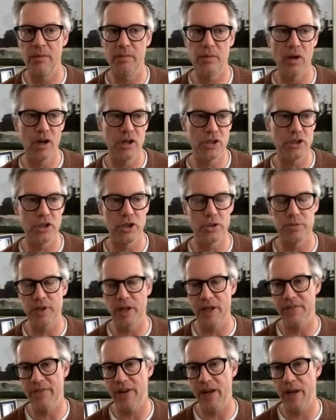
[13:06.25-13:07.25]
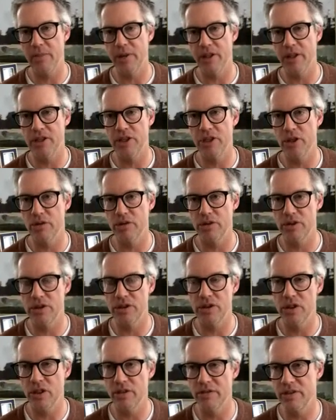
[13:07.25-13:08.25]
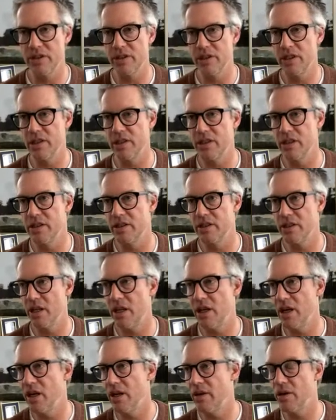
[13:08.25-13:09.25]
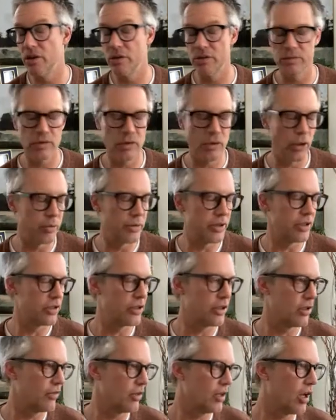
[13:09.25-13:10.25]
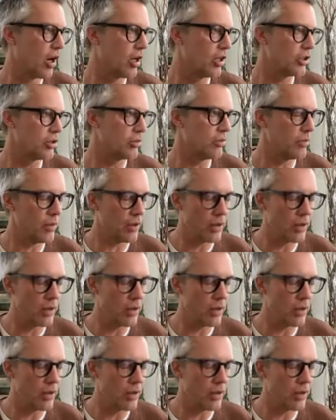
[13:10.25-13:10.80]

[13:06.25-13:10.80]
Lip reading: large groups like Family and Children's Services, or groups that serve a large